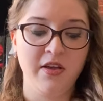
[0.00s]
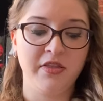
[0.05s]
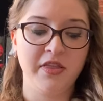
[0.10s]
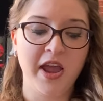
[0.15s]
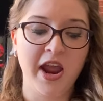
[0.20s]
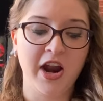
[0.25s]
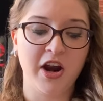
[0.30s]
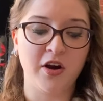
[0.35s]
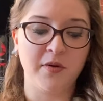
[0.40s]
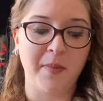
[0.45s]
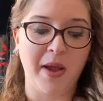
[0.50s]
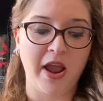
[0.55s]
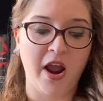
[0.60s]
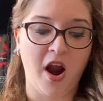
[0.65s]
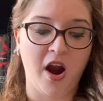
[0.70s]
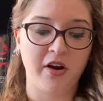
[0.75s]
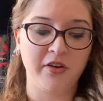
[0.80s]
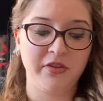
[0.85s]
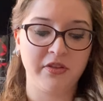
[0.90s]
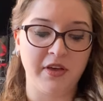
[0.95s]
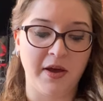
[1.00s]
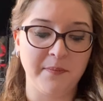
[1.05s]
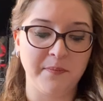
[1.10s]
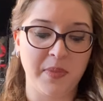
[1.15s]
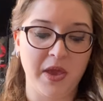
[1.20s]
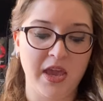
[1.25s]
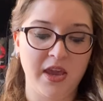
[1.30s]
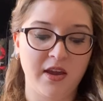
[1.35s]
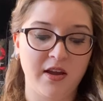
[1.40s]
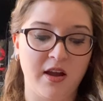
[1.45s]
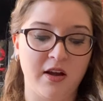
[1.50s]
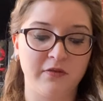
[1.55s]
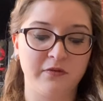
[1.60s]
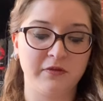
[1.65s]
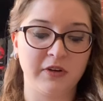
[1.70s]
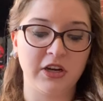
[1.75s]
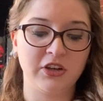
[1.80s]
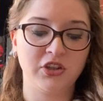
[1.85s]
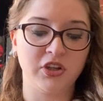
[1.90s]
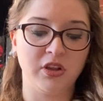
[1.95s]
There, my heart thumping, a
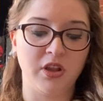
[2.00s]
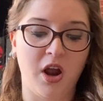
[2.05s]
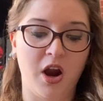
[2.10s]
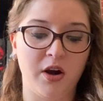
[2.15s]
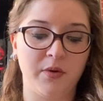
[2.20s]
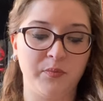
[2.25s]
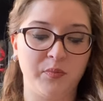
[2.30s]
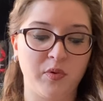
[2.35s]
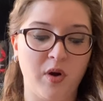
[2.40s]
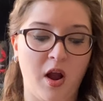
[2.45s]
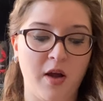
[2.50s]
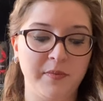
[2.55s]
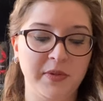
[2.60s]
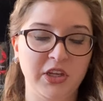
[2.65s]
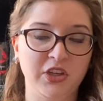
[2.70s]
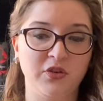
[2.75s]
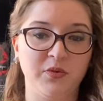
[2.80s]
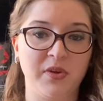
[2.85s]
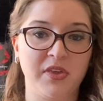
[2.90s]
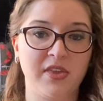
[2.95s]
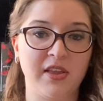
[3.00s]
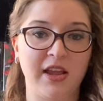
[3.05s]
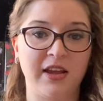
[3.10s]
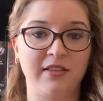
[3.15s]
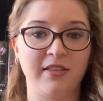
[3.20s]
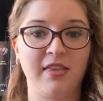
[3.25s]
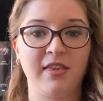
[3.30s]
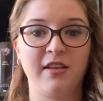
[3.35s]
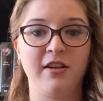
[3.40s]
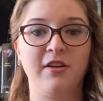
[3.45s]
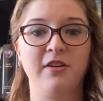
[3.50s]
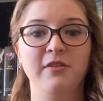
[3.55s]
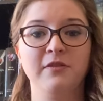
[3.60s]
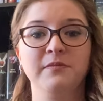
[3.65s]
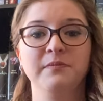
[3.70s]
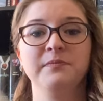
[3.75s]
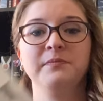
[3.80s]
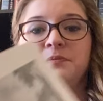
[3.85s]
fresh alarm brought me to a standstill.